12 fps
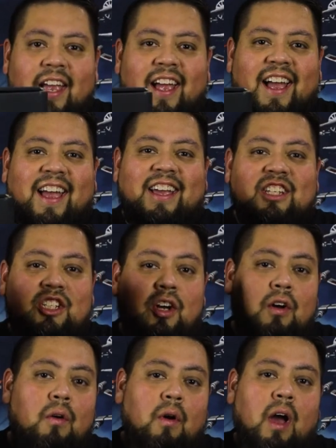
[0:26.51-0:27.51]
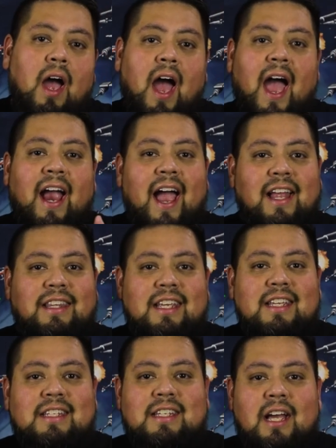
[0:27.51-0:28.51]
Alright, so I got
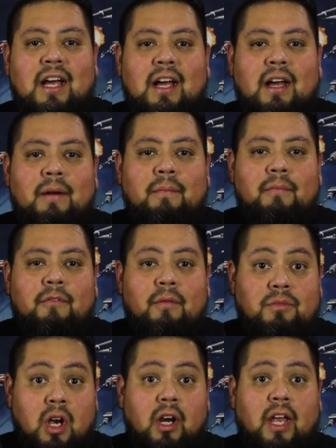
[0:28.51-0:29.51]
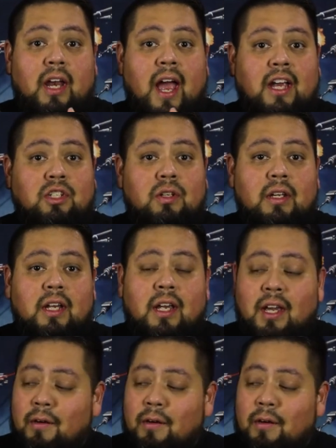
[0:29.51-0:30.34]
this um, from Target, actually.